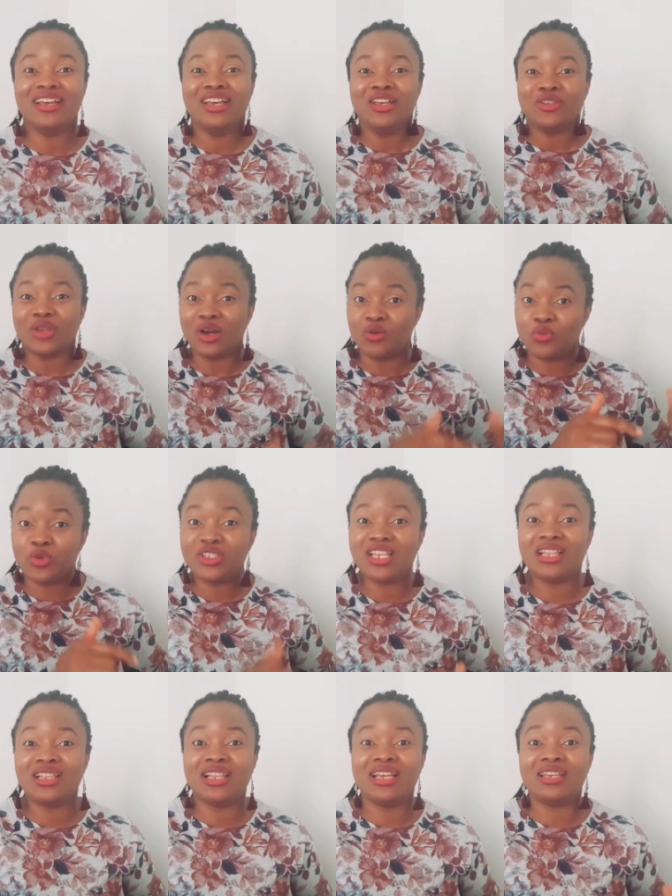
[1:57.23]
So I'll put a
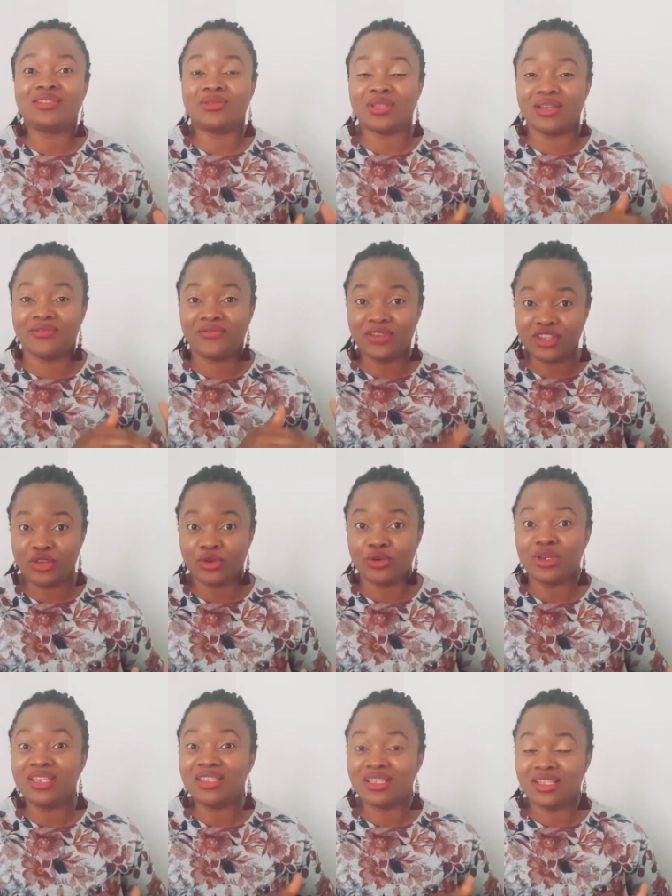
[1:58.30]
link to the video
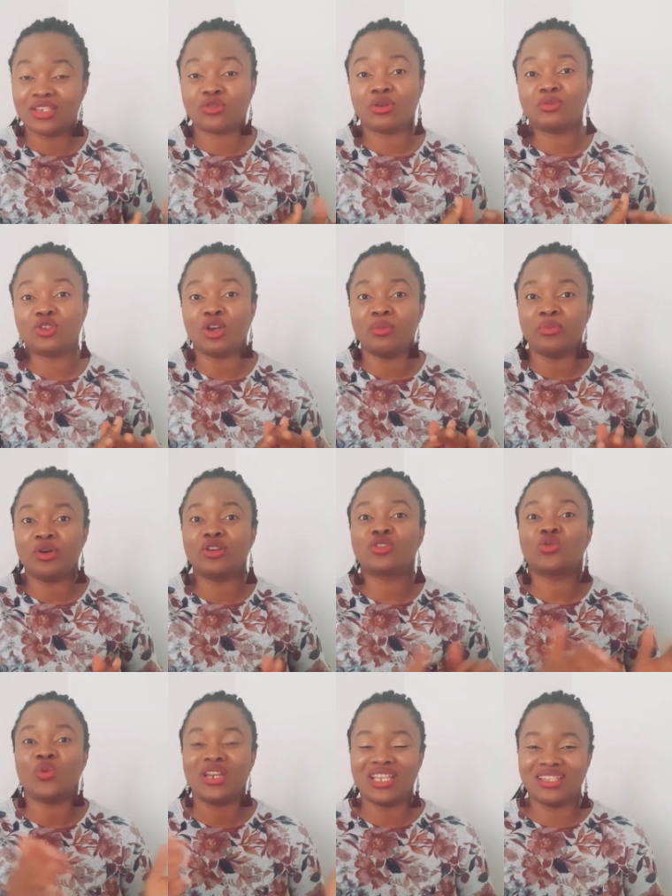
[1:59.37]
in the description box
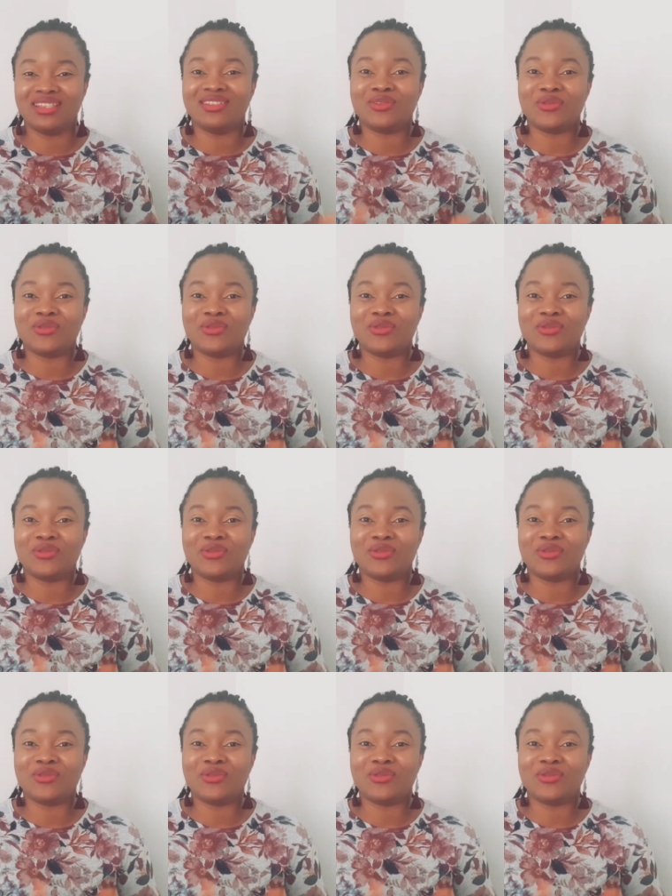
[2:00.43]
when it is